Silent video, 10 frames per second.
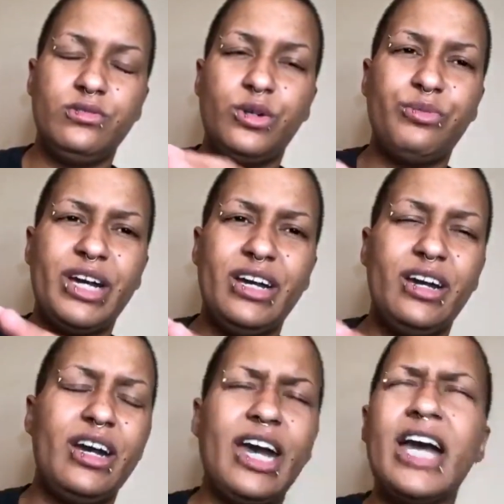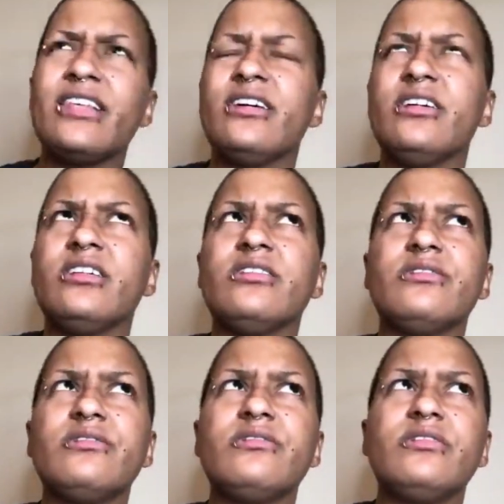went back. I had a